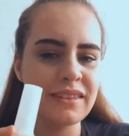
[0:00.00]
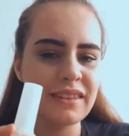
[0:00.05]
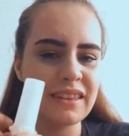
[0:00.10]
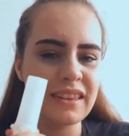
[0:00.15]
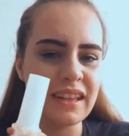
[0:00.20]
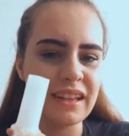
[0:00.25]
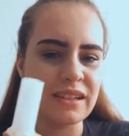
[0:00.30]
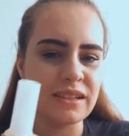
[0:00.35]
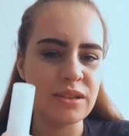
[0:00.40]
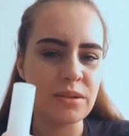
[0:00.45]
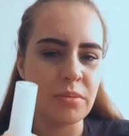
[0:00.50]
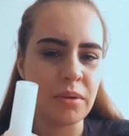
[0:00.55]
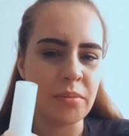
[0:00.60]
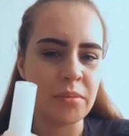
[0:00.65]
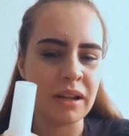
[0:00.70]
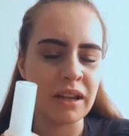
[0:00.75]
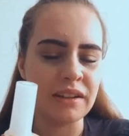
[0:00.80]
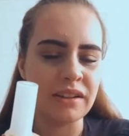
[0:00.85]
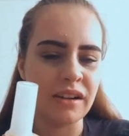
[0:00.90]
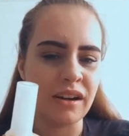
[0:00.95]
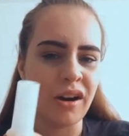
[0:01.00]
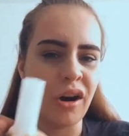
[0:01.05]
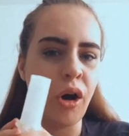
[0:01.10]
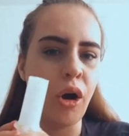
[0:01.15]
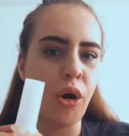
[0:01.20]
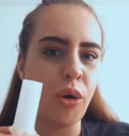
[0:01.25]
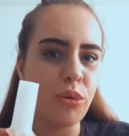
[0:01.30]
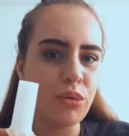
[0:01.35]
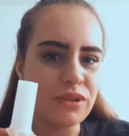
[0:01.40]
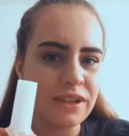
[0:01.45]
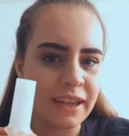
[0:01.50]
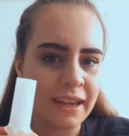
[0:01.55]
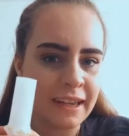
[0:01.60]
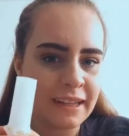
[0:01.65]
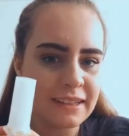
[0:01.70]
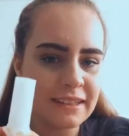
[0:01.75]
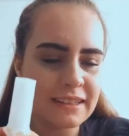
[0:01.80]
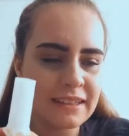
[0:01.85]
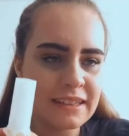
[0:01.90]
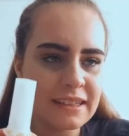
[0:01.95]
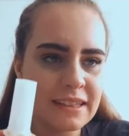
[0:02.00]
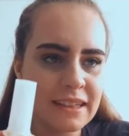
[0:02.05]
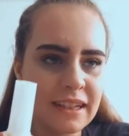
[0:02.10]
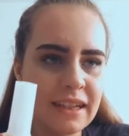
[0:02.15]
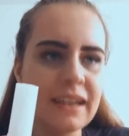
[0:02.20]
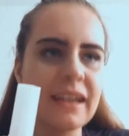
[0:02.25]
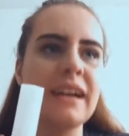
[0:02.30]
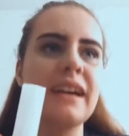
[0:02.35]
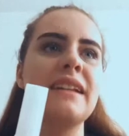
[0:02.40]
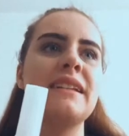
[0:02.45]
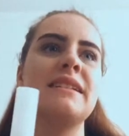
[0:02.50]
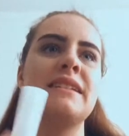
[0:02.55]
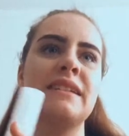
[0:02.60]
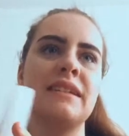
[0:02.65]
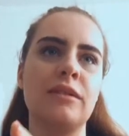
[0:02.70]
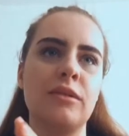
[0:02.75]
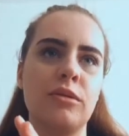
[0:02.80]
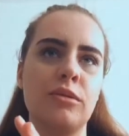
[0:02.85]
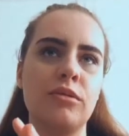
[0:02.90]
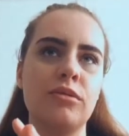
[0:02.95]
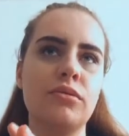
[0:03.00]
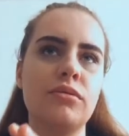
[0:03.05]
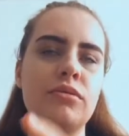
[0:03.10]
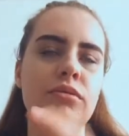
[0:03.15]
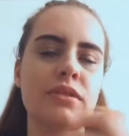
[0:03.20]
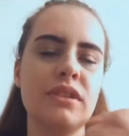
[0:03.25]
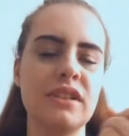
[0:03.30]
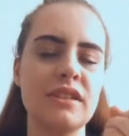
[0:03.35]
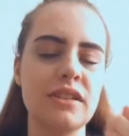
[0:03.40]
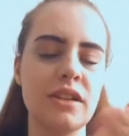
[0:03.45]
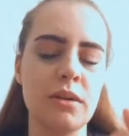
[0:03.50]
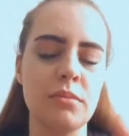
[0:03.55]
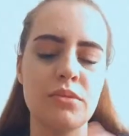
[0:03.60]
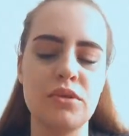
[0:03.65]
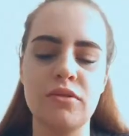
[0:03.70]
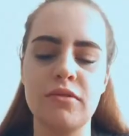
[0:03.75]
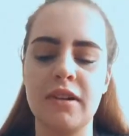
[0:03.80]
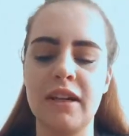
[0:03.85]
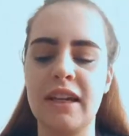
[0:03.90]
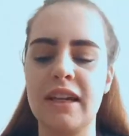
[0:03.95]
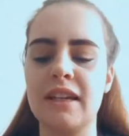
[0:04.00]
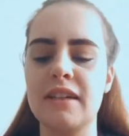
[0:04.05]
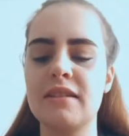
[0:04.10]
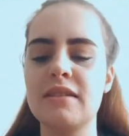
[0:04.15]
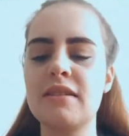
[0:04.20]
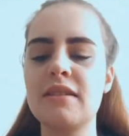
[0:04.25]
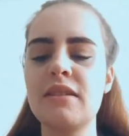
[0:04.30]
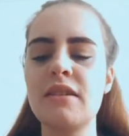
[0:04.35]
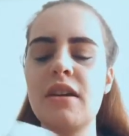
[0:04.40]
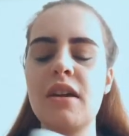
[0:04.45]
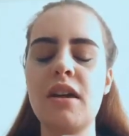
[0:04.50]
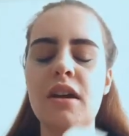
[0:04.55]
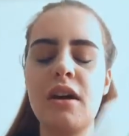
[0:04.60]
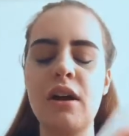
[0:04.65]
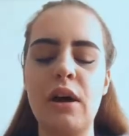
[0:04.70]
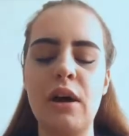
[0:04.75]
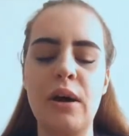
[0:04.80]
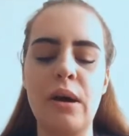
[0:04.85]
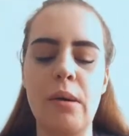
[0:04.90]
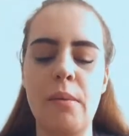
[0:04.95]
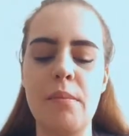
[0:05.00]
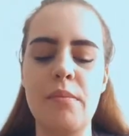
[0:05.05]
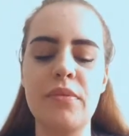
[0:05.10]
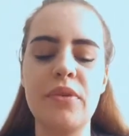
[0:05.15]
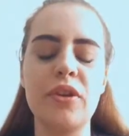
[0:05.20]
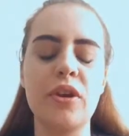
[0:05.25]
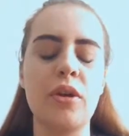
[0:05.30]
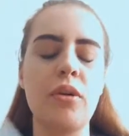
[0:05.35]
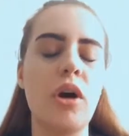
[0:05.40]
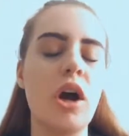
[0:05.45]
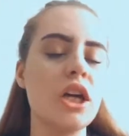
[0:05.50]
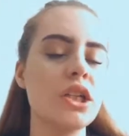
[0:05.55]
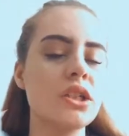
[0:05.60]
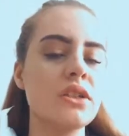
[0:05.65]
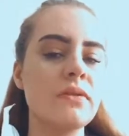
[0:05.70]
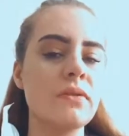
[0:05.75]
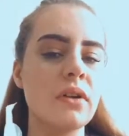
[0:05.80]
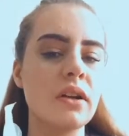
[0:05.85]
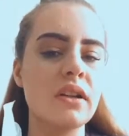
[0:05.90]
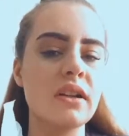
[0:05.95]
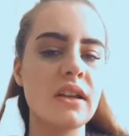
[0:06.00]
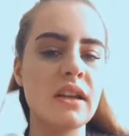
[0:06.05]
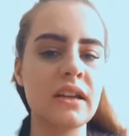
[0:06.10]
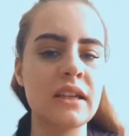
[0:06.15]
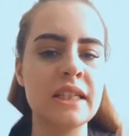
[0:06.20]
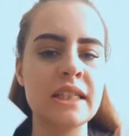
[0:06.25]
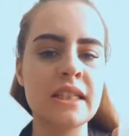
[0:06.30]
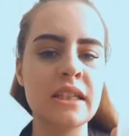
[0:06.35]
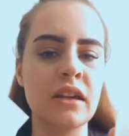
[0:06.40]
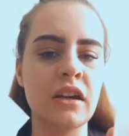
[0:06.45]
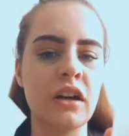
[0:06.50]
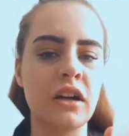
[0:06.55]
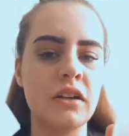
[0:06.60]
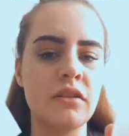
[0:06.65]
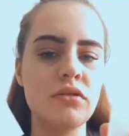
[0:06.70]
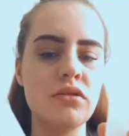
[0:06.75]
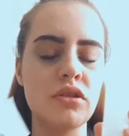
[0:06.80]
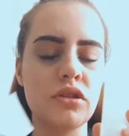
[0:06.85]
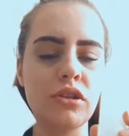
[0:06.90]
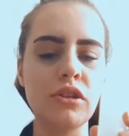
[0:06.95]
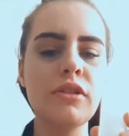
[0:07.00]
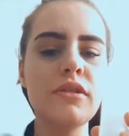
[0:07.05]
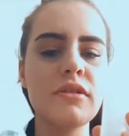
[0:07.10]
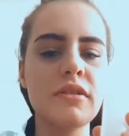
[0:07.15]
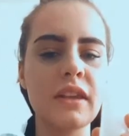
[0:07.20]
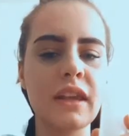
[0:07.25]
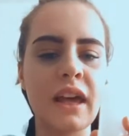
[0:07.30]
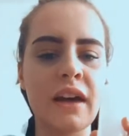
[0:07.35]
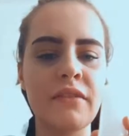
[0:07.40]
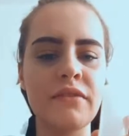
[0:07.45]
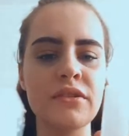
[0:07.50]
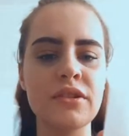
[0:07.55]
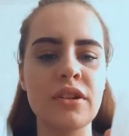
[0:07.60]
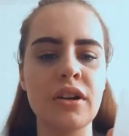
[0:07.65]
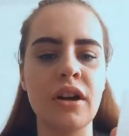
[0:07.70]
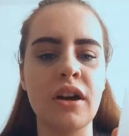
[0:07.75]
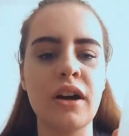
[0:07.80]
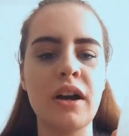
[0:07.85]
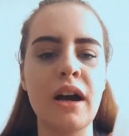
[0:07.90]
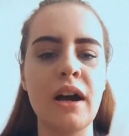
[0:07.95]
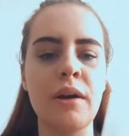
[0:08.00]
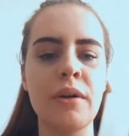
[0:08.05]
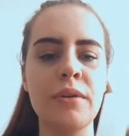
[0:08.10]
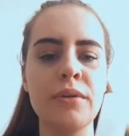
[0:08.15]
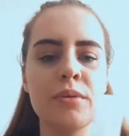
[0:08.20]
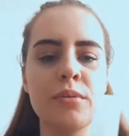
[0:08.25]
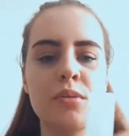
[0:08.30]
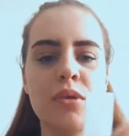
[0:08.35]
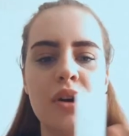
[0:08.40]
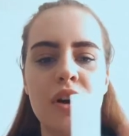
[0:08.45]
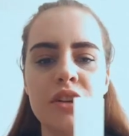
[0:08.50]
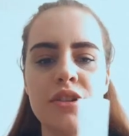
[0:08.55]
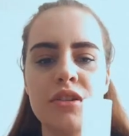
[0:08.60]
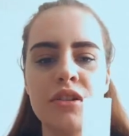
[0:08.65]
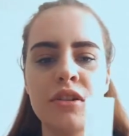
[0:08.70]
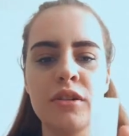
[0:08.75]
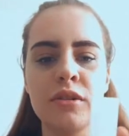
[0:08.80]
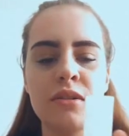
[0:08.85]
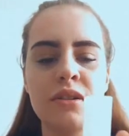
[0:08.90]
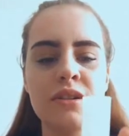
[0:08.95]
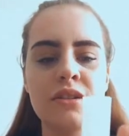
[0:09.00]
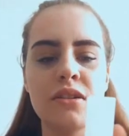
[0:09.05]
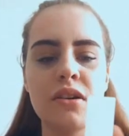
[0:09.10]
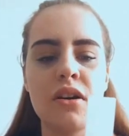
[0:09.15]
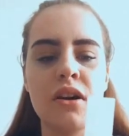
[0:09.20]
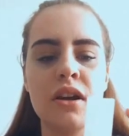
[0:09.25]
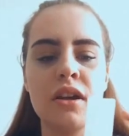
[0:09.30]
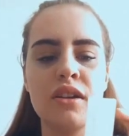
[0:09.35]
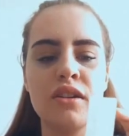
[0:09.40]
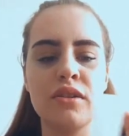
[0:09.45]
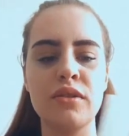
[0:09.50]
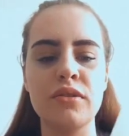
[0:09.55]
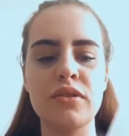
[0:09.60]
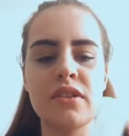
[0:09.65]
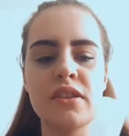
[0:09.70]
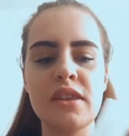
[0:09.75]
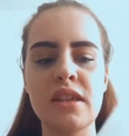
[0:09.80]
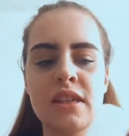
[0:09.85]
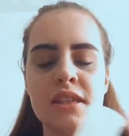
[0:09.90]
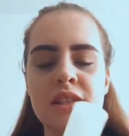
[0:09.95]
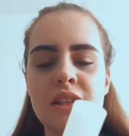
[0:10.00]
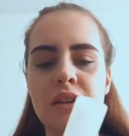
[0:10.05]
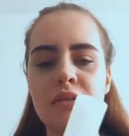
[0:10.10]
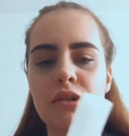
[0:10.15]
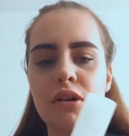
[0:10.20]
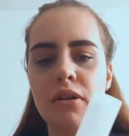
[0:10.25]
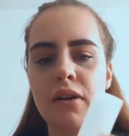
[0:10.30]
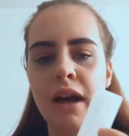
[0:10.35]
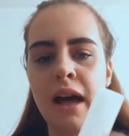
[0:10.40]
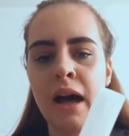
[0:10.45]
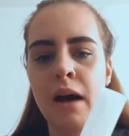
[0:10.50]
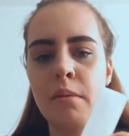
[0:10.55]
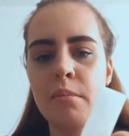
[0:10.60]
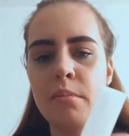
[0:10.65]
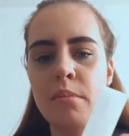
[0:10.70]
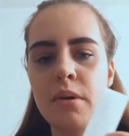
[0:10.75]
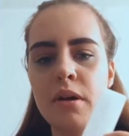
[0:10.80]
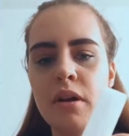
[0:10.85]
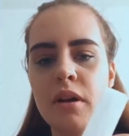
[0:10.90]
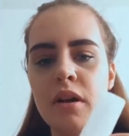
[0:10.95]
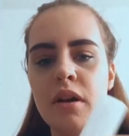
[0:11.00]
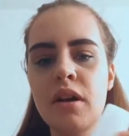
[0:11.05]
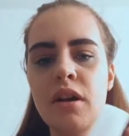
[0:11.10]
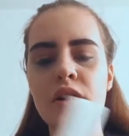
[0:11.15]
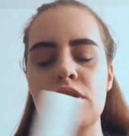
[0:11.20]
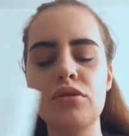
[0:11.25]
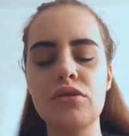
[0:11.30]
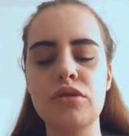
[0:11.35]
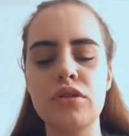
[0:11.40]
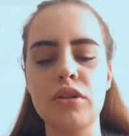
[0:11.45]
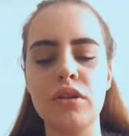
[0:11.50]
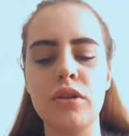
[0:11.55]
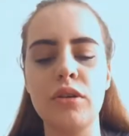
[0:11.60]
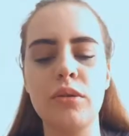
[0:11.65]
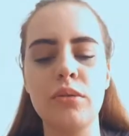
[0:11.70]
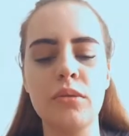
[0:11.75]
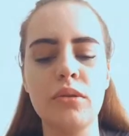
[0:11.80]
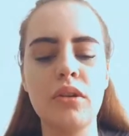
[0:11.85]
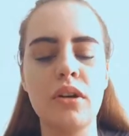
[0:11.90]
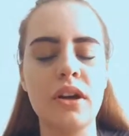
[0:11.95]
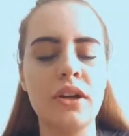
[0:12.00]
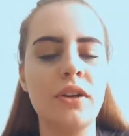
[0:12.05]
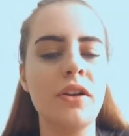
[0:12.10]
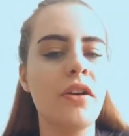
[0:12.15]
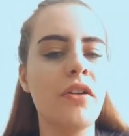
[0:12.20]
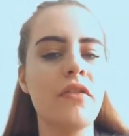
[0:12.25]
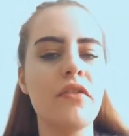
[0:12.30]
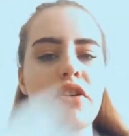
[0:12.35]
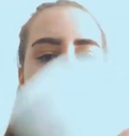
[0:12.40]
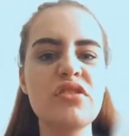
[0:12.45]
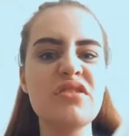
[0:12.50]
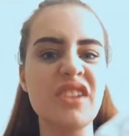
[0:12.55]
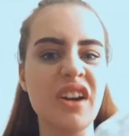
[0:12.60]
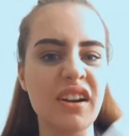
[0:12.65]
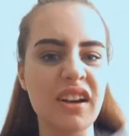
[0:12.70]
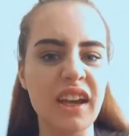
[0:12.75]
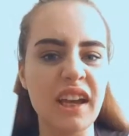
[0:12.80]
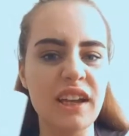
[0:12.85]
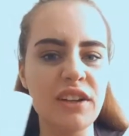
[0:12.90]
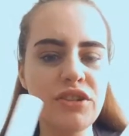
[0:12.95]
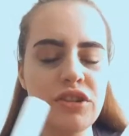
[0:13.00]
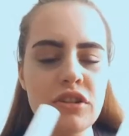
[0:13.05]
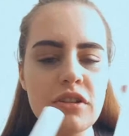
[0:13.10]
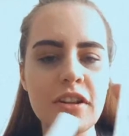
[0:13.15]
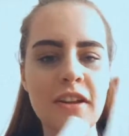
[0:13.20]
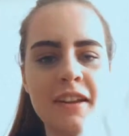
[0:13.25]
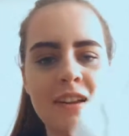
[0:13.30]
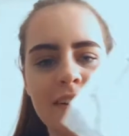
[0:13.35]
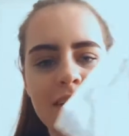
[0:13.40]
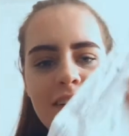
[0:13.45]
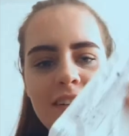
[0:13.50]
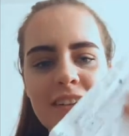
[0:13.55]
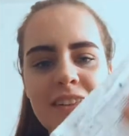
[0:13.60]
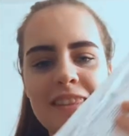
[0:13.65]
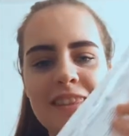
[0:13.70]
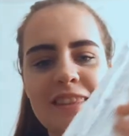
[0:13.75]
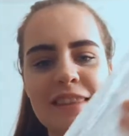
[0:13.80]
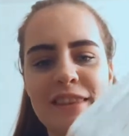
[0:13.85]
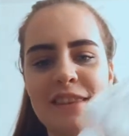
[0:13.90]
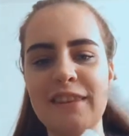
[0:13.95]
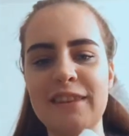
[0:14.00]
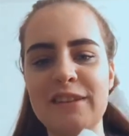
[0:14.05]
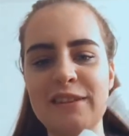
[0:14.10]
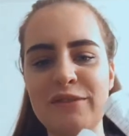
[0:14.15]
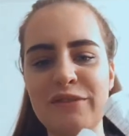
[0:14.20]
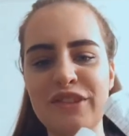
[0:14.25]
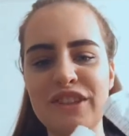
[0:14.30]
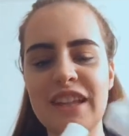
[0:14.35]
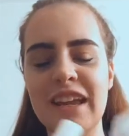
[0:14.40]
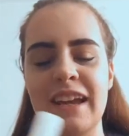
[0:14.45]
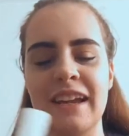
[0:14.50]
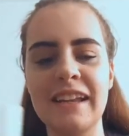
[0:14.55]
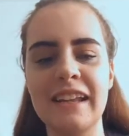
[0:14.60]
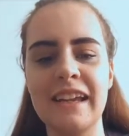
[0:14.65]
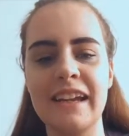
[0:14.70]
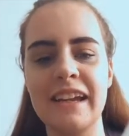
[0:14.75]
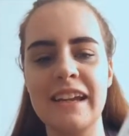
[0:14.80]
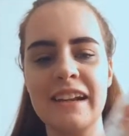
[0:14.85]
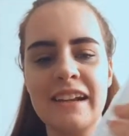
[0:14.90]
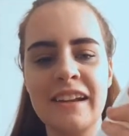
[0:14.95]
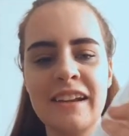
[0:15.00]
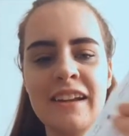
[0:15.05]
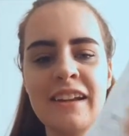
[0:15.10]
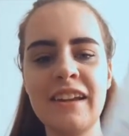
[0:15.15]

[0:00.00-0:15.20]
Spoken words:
into my bladder, hold it until it's time to release. So I just find it easier to use the catheter, and what I do is I use the sterile cap to kind of suckage this saline